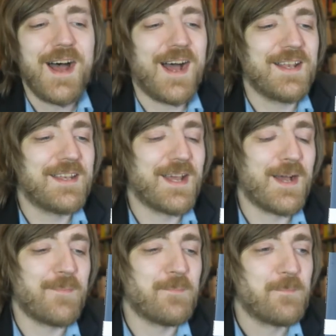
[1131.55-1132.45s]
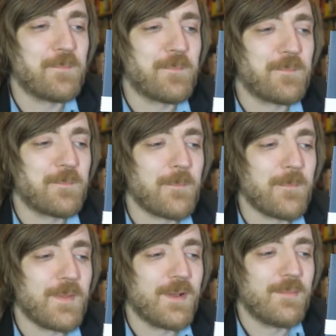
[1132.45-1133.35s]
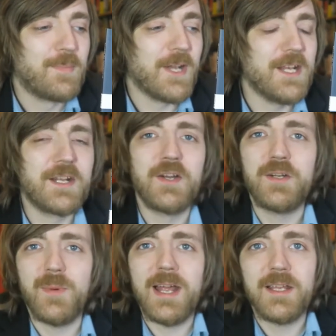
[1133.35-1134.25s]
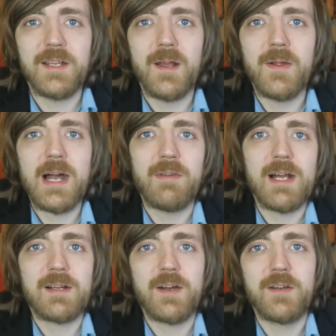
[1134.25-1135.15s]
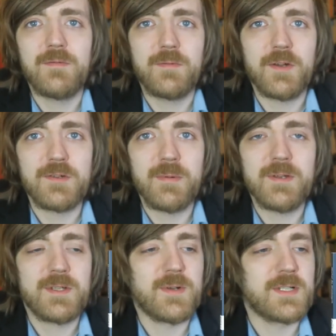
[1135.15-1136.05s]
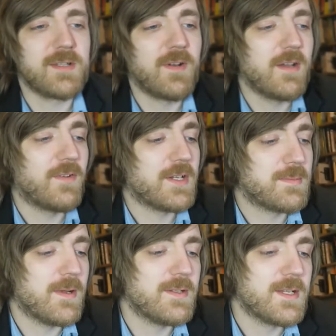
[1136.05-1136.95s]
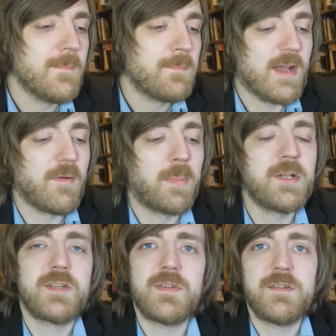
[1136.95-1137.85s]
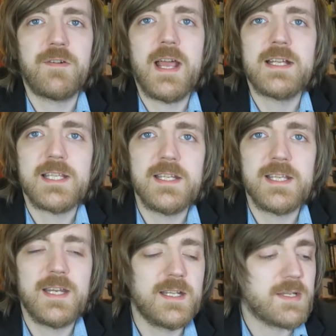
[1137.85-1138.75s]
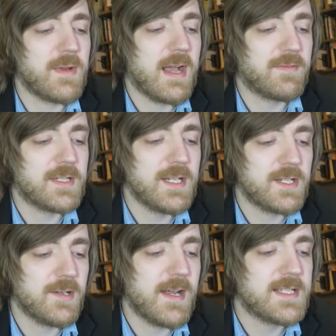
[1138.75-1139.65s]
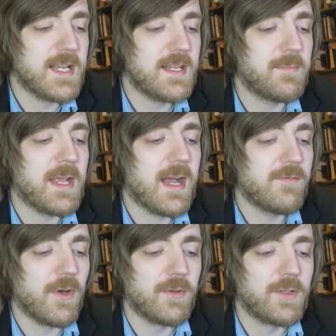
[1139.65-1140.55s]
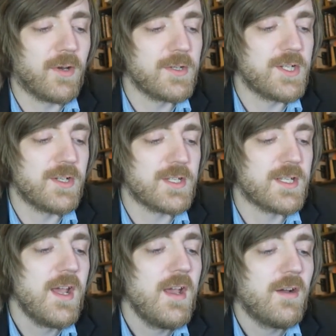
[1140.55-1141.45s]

and, um, but in a good way, you know, how that kind of contributes to our survival, I suppose. We have a bunch of different essays in here. So we have the titular essay, and then we have On Conscience.